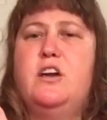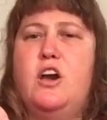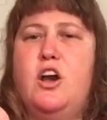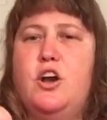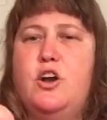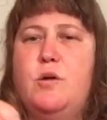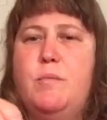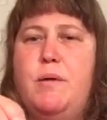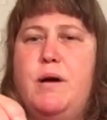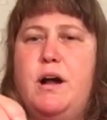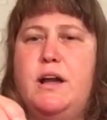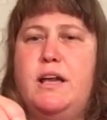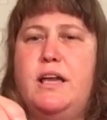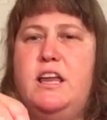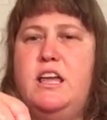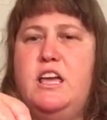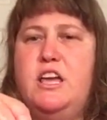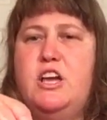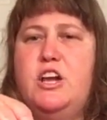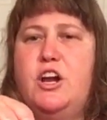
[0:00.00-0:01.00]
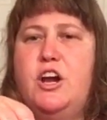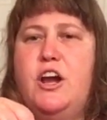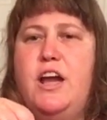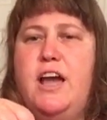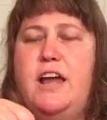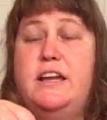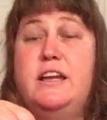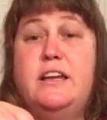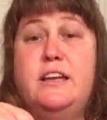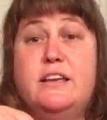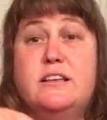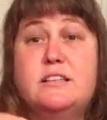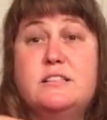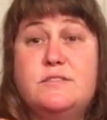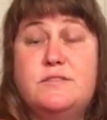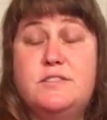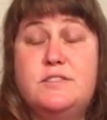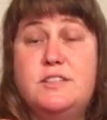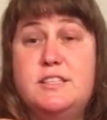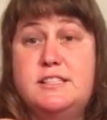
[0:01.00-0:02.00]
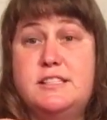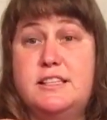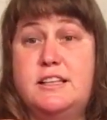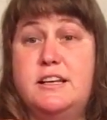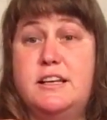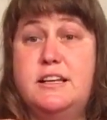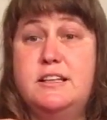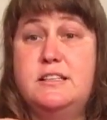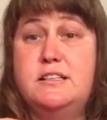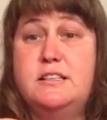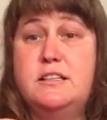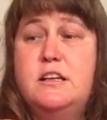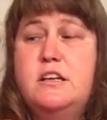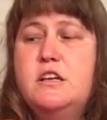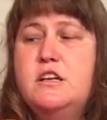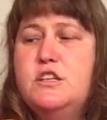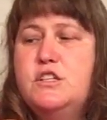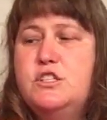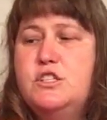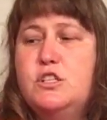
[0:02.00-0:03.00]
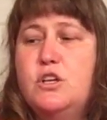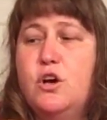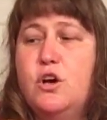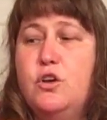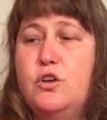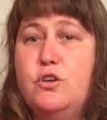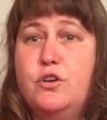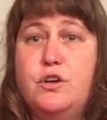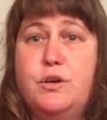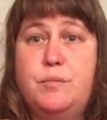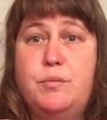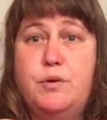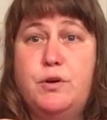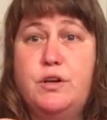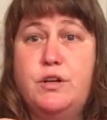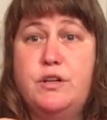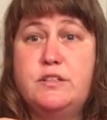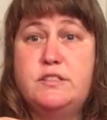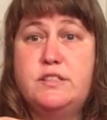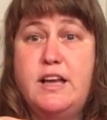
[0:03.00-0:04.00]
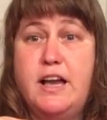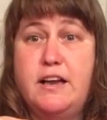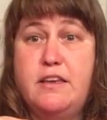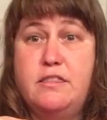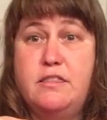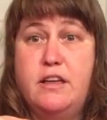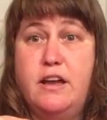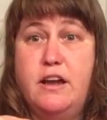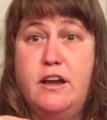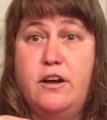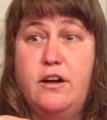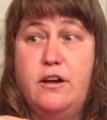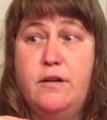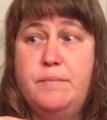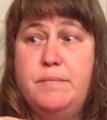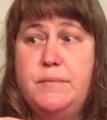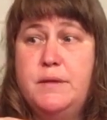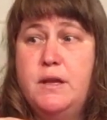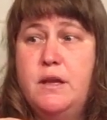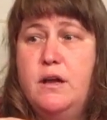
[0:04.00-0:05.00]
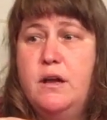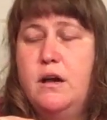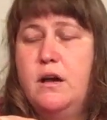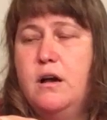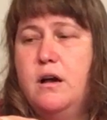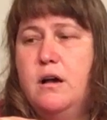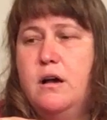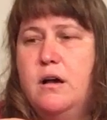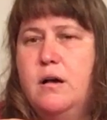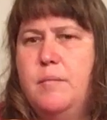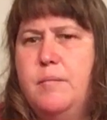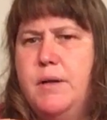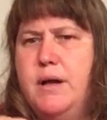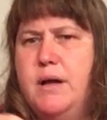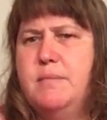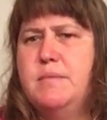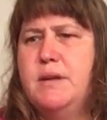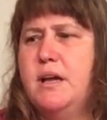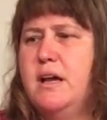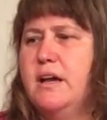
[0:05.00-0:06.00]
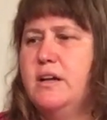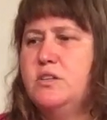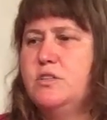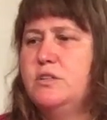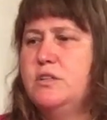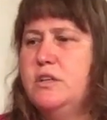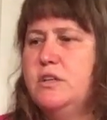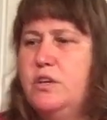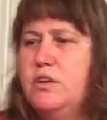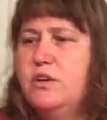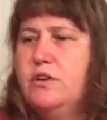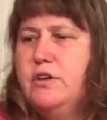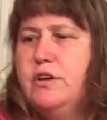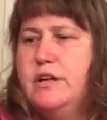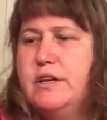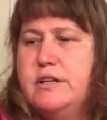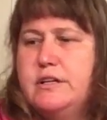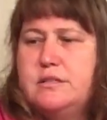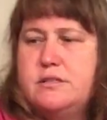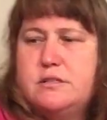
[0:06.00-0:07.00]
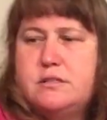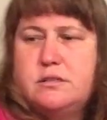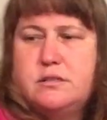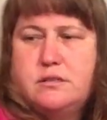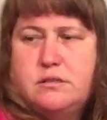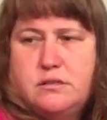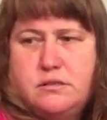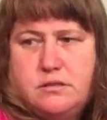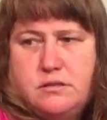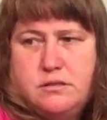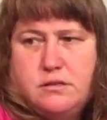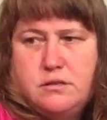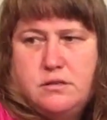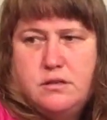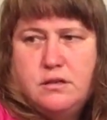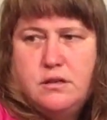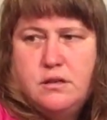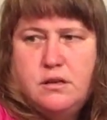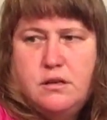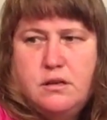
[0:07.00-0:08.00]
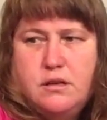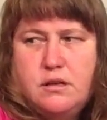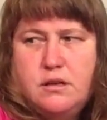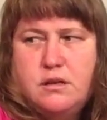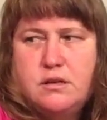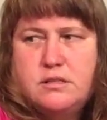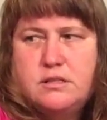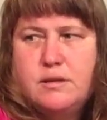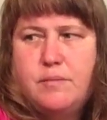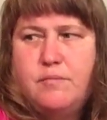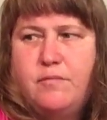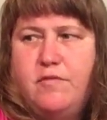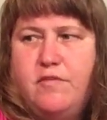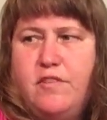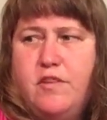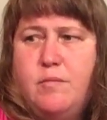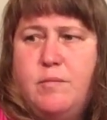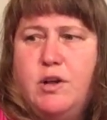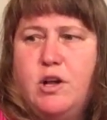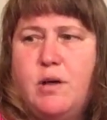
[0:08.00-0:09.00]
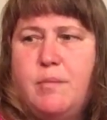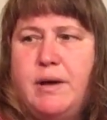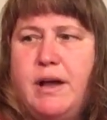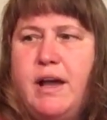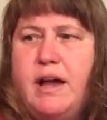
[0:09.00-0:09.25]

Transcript: cargo pocket here, and it is fleece lined, so you can put tech there. Um, I'm not actually curious because I'm filming on my